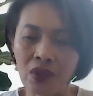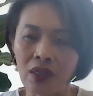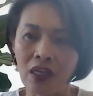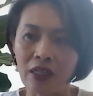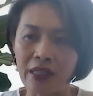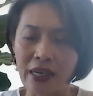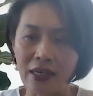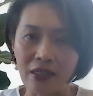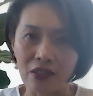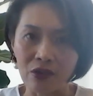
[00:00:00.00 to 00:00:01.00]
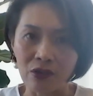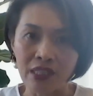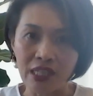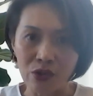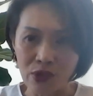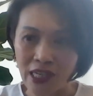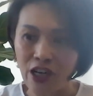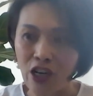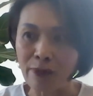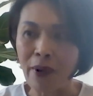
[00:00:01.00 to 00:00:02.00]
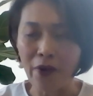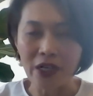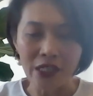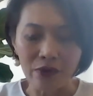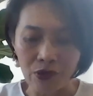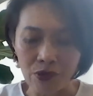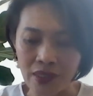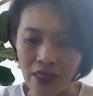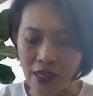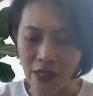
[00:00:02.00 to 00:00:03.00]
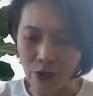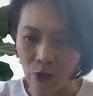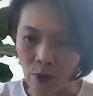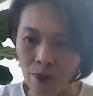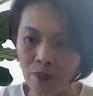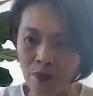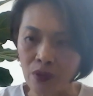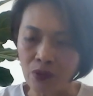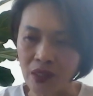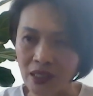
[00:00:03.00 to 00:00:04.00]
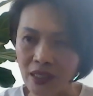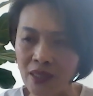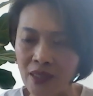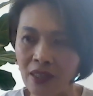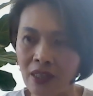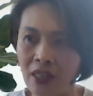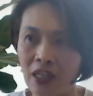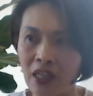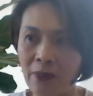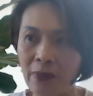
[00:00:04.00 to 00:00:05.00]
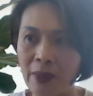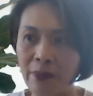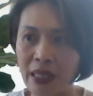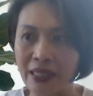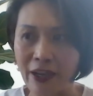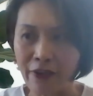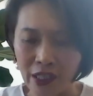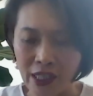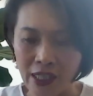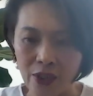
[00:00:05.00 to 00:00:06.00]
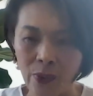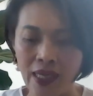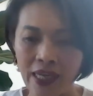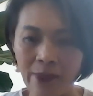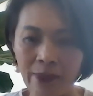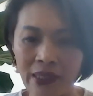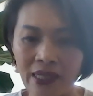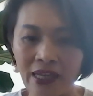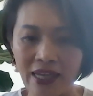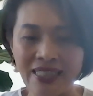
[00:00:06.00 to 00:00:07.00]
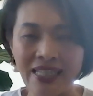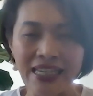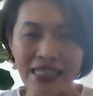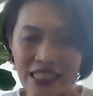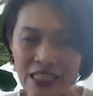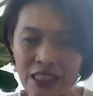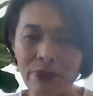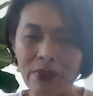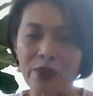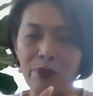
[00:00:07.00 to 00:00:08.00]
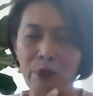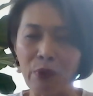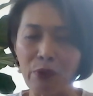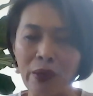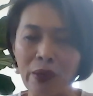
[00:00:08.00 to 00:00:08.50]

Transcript: that to take on parenting roles at home, duties, in being there for the kids when I can't be there, and taking turns, because we